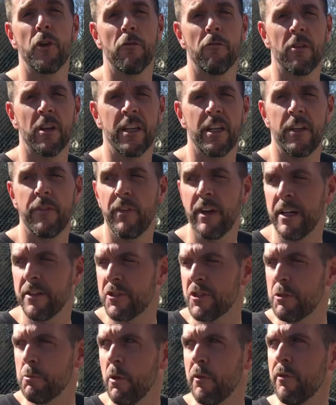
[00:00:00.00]
really
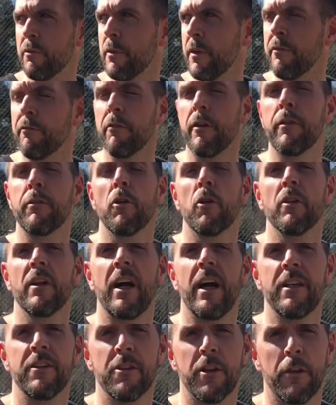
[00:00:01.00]
advanced, you move from the free throw line to